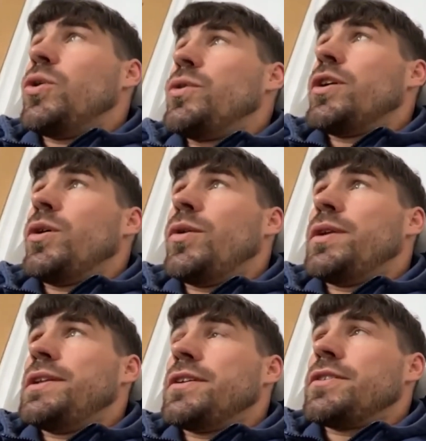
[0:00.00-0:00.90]
You know,
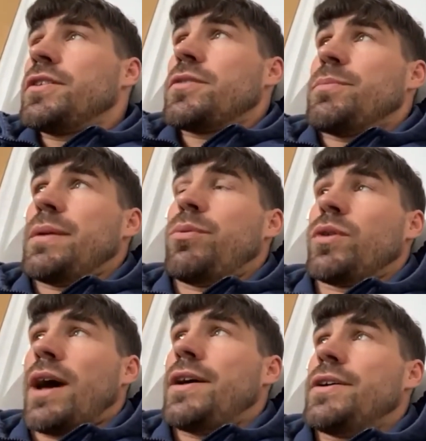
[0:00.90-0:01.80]
only the, the, the people
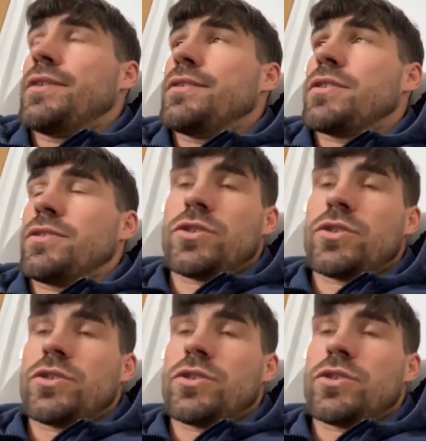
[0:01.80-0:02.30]
that are